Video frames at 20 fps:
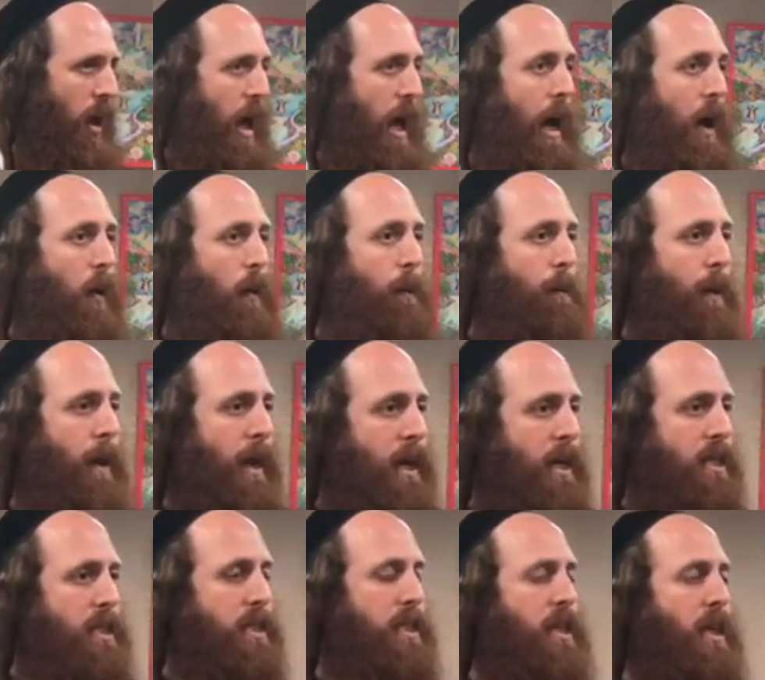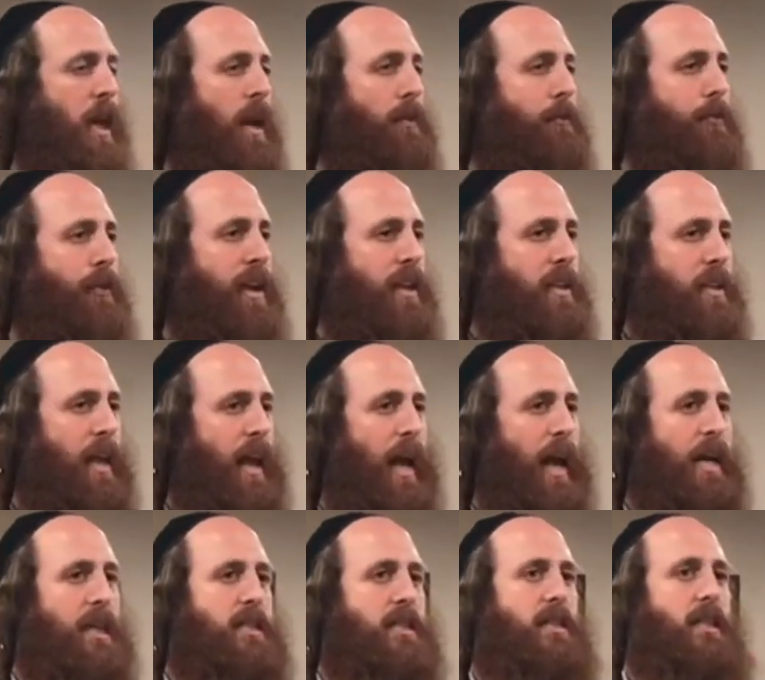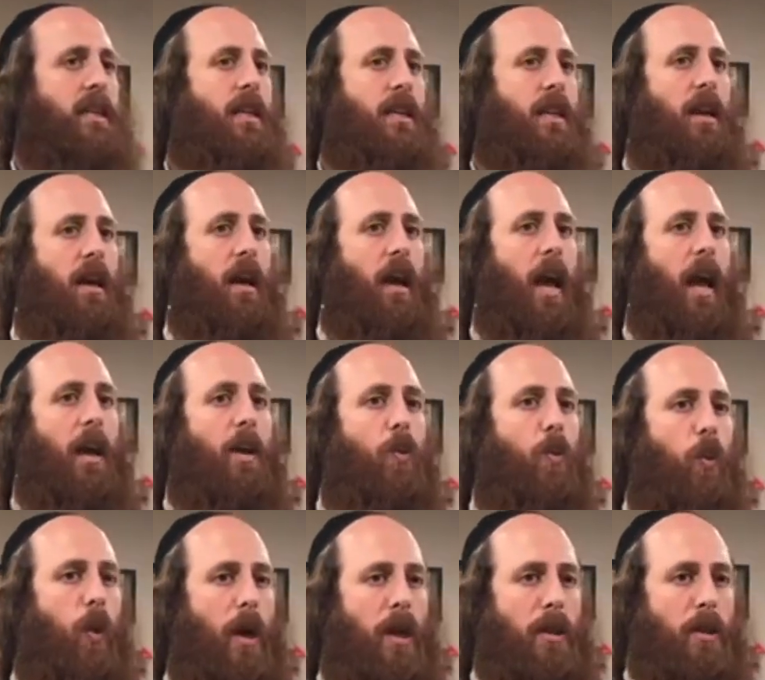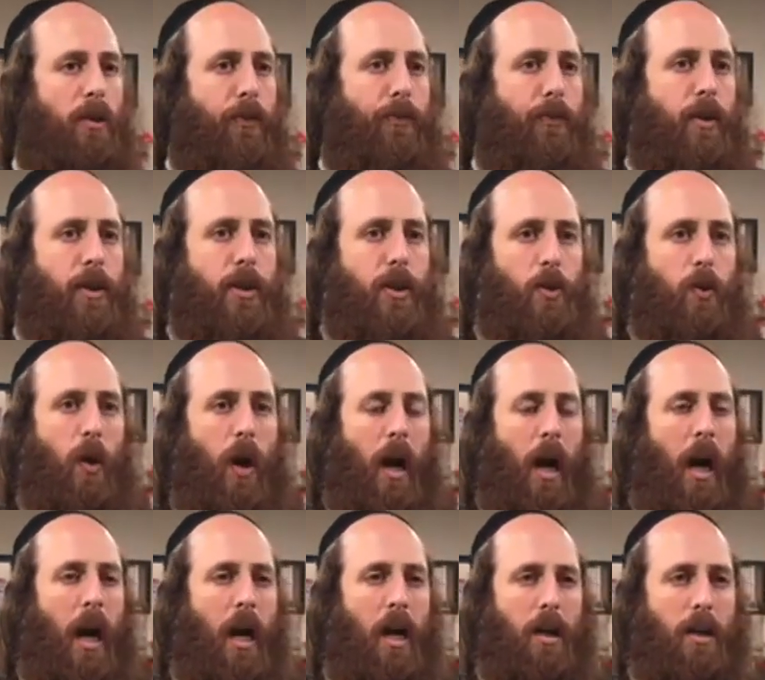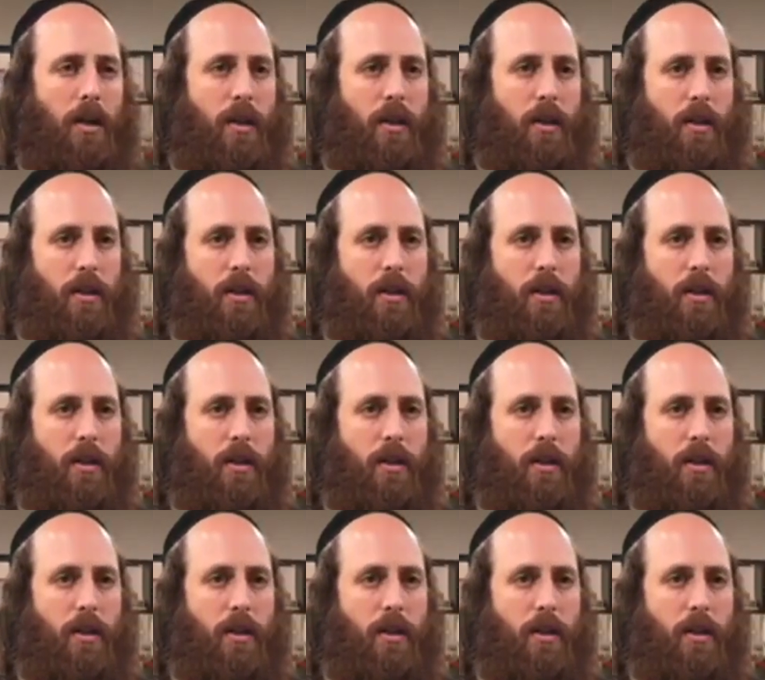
how amazing and fantastic and wonderful you are.